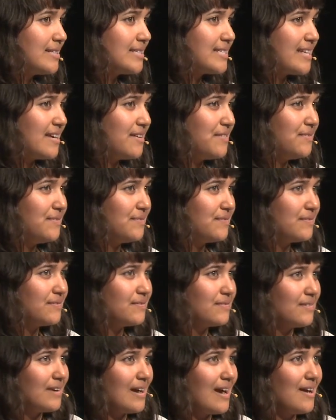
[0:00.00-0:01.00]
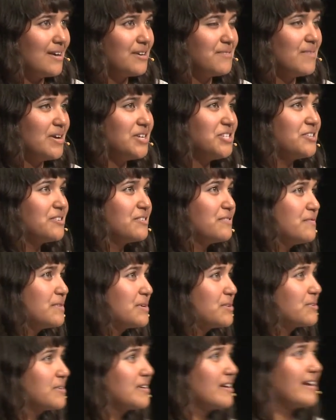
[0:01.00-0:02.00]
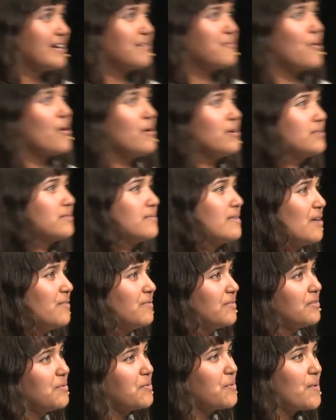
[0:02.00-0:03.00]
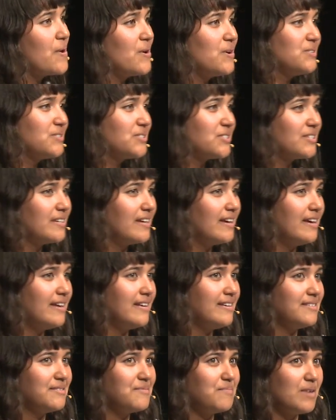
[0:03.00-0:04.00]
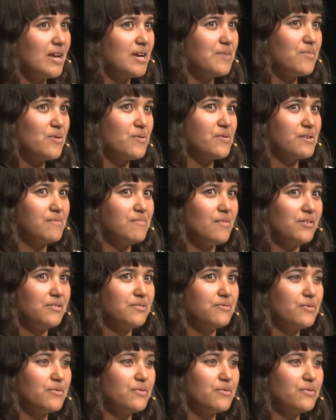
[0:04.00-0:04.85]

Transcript: "Steph, imagine if we could like walk around in the world and play Pokémon